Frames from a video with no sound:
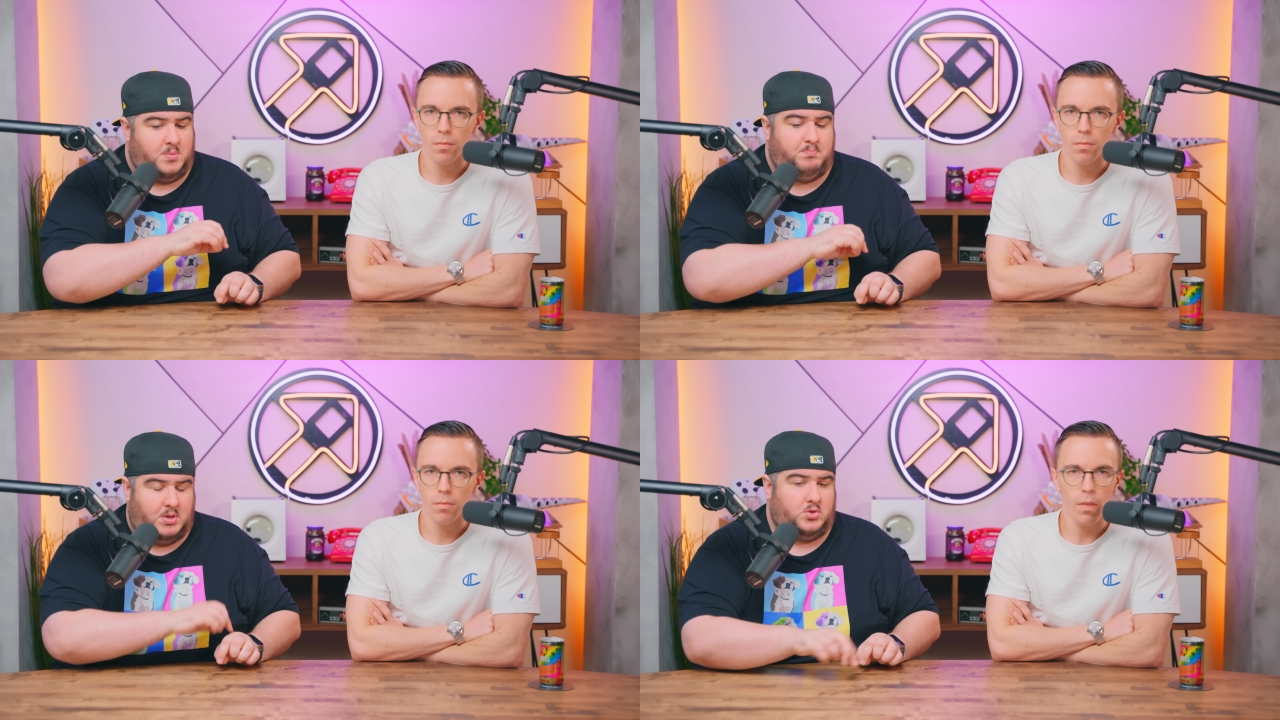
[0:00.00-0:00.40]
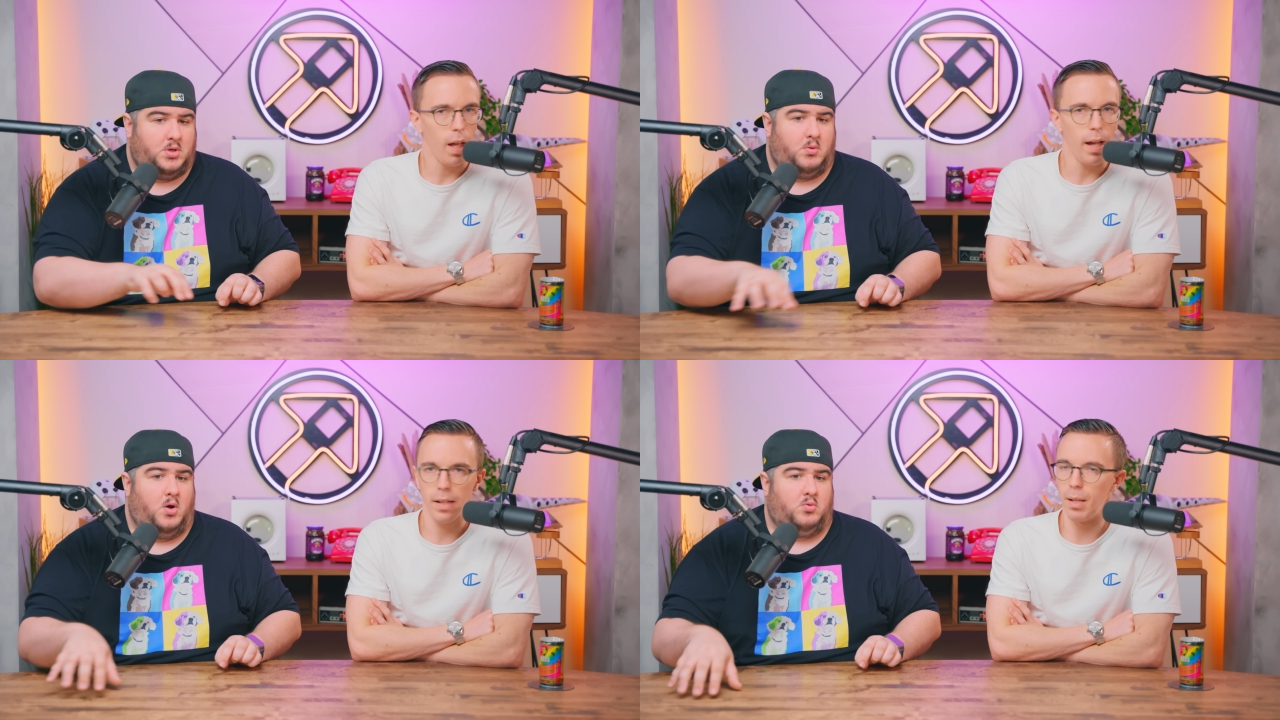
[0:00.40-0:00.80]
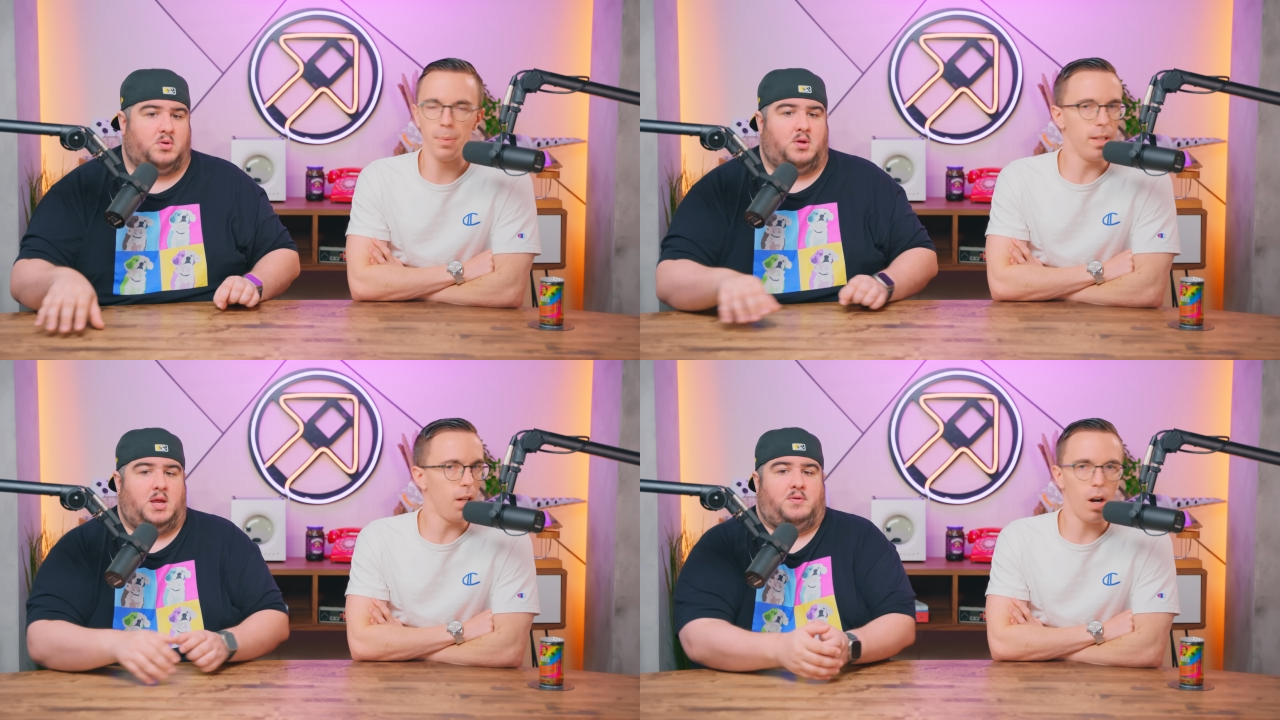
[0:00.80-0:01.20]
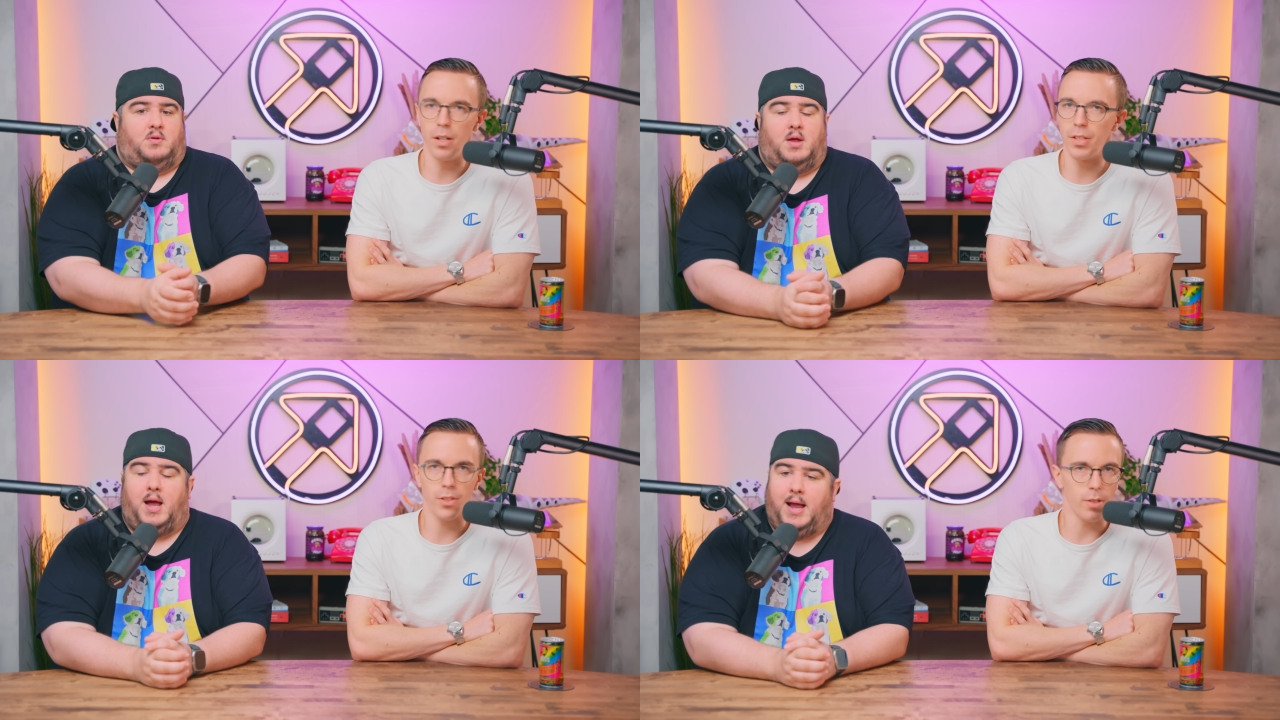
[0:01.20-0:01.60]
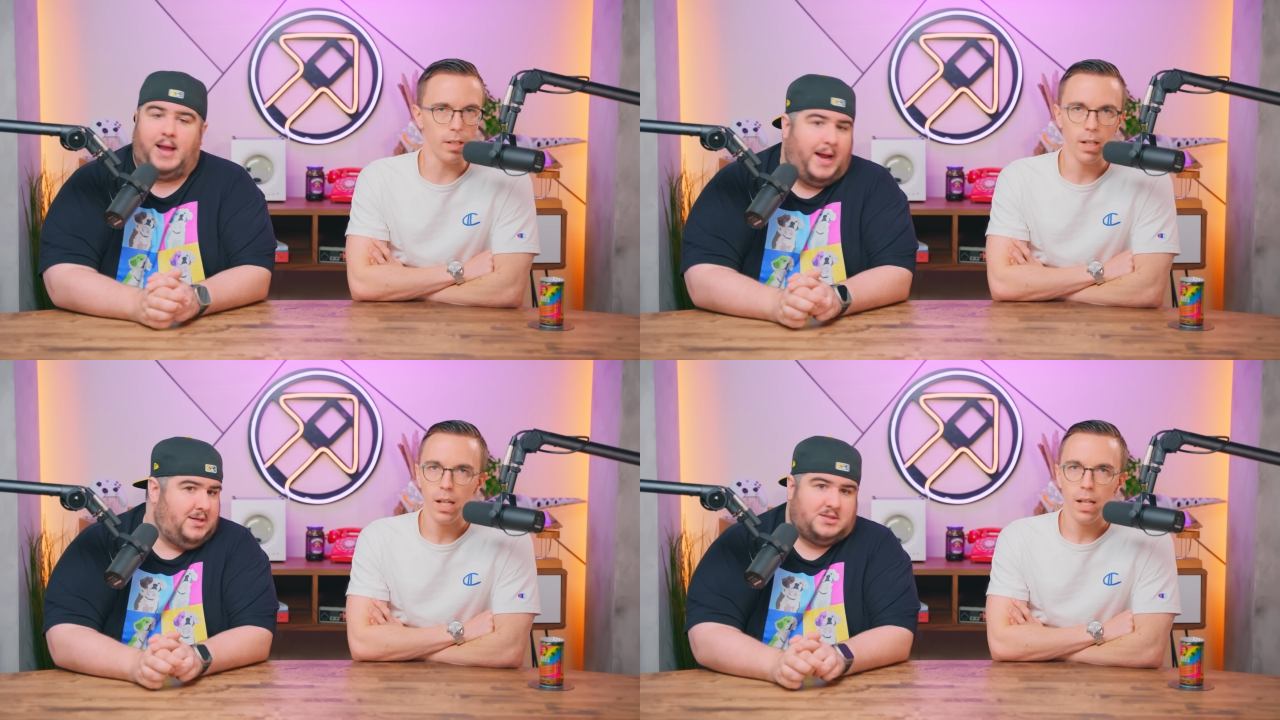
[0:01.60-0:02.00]
Speaker 1: build their own. Completely hard disagree. I,
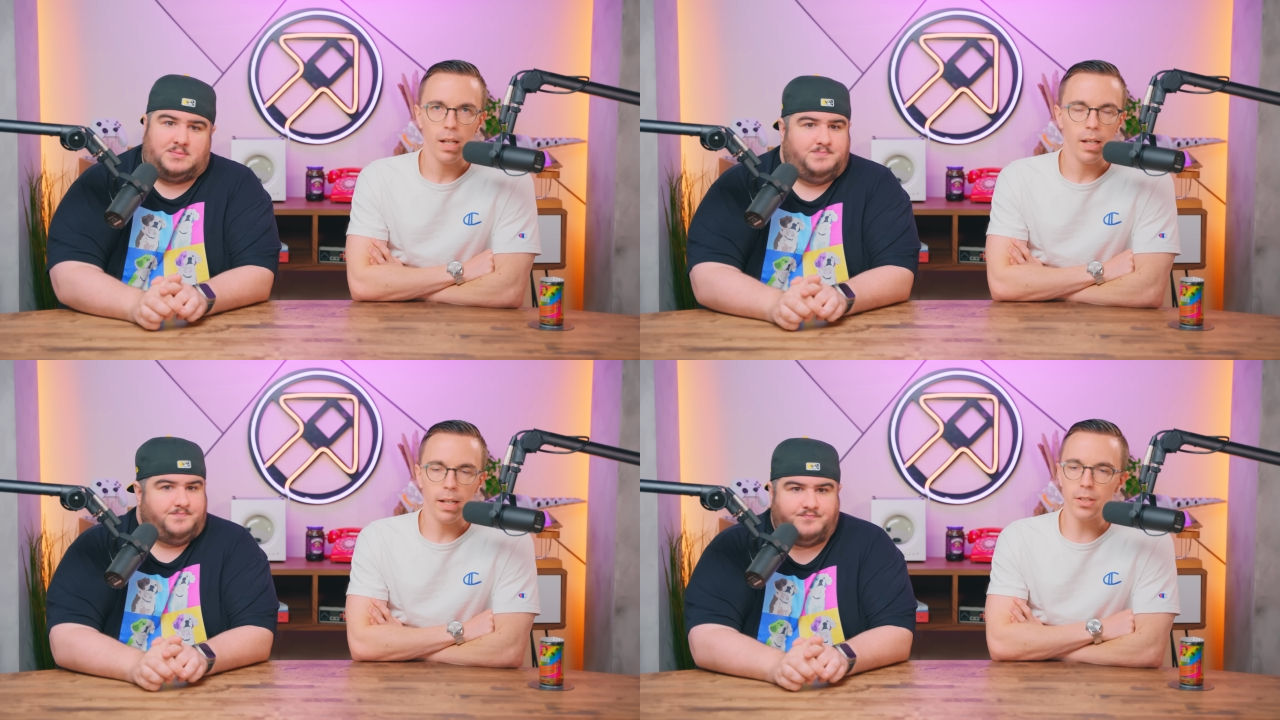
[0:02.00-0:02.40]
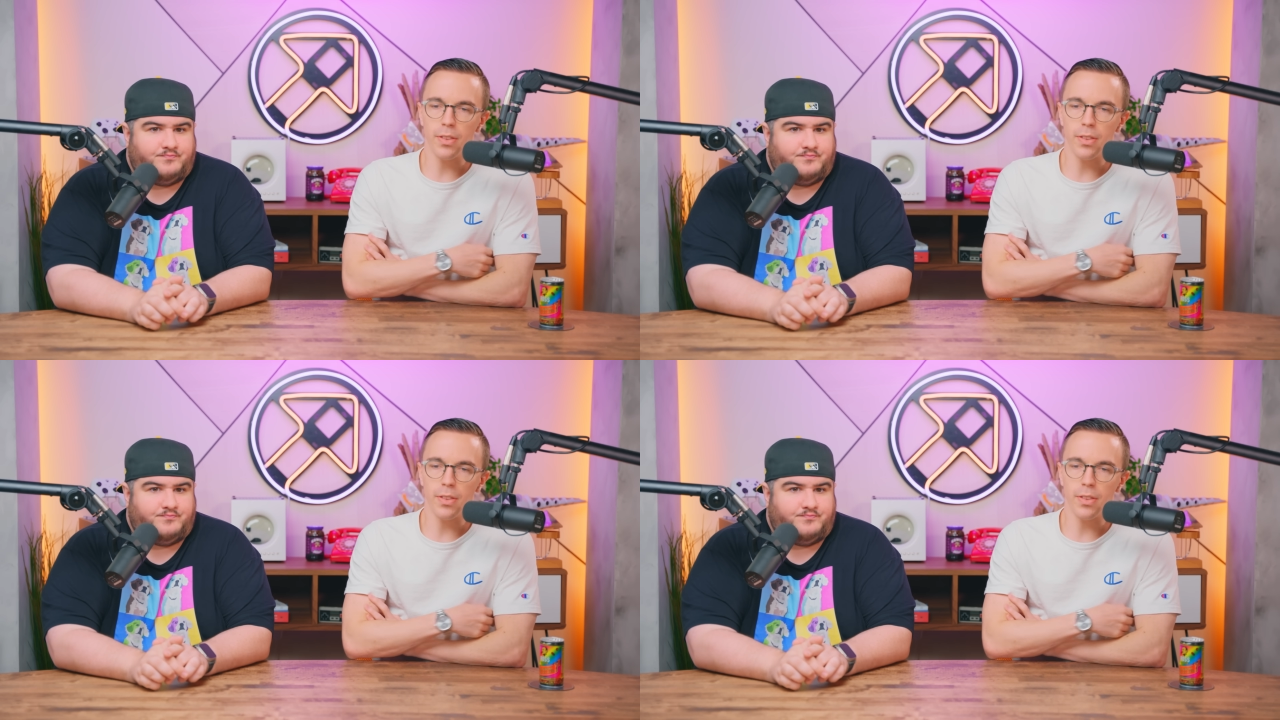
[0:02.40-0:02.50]
I just here's the